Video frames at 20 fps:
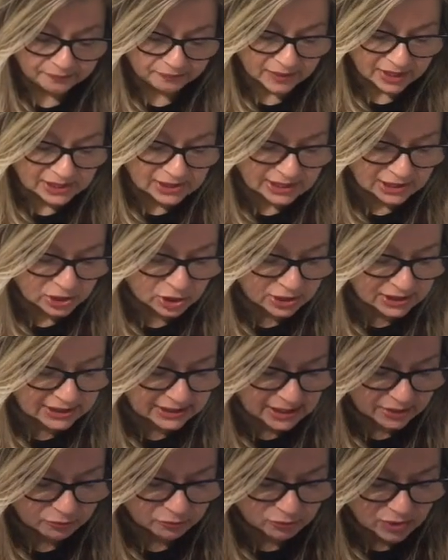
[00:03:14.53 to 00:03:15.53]
such as
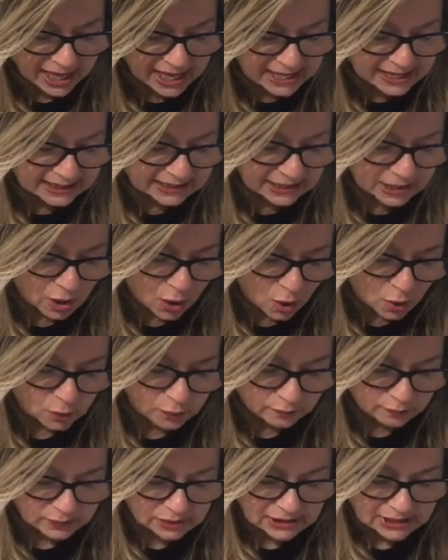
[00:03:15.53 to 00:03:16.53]
rakes,
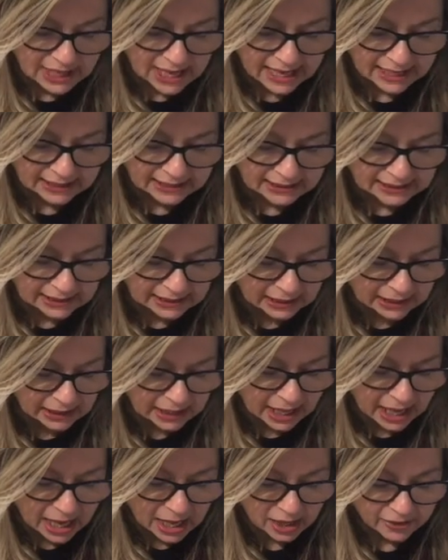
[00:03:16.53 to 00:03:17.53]
combs,
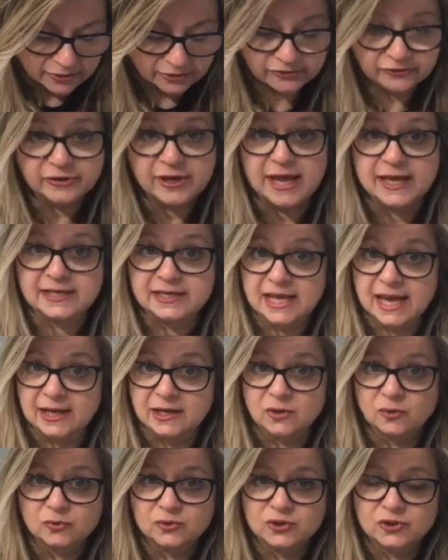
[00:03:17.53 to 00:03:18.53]
and
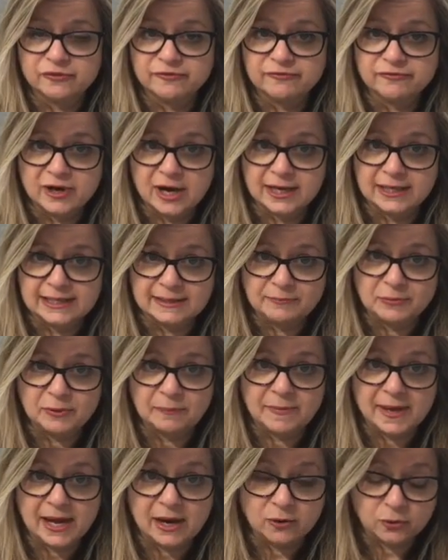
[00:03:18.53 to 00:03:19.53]
also finely
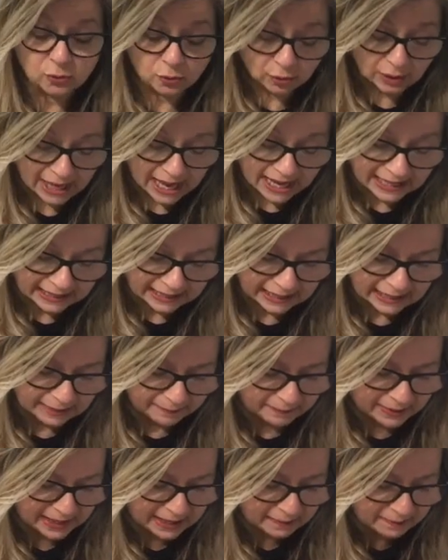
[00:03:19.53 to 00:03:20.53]
prepared organic
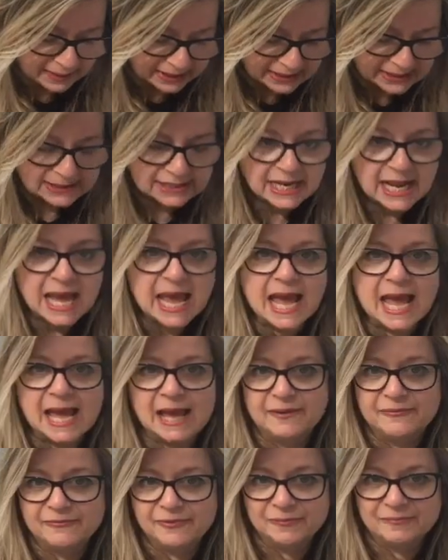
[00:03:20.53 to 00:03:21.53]
pigment
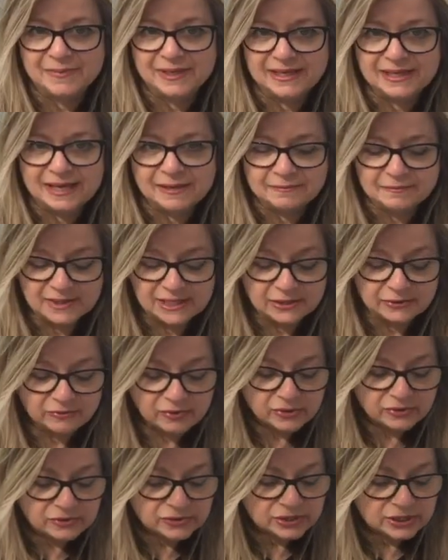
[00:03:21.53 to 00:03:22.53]
and
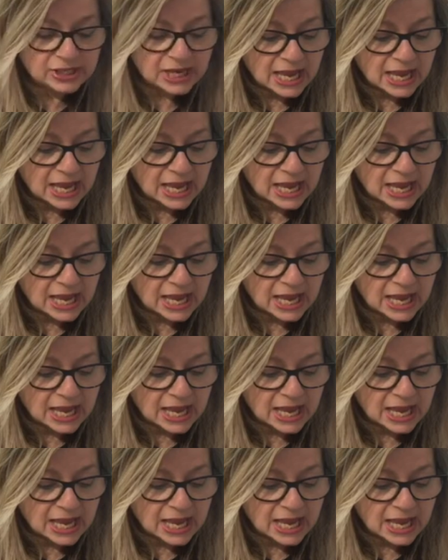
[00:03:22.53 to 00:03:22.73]
minerals.